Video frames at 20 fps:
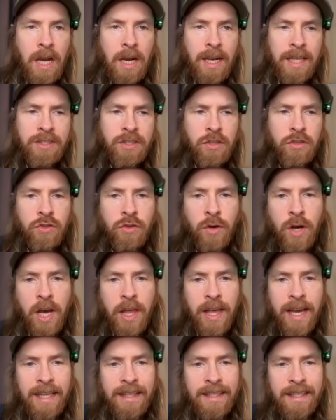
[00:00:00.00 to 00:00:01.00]
Let's just
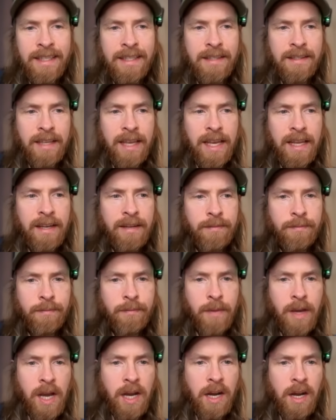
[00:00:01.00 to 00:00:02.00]
try that instead.
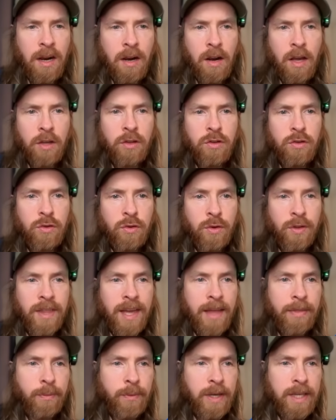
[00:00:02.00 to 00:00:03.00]
I kind of like to do it
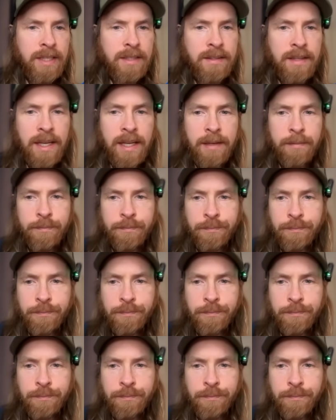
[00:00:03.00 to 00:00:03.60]
that way instead.